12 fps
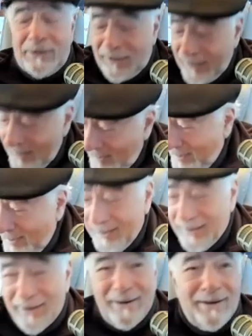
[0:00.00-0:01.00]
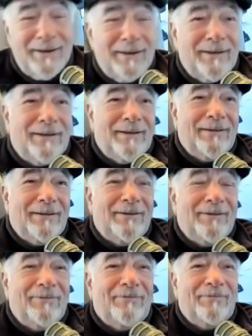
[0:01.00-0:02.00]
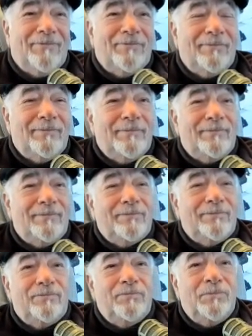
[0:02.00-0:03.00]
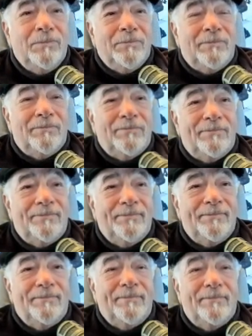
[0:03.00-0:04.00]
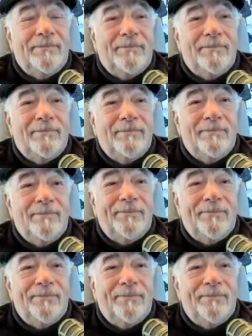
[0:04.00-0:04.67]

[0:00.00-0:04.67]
This person isn't speaking.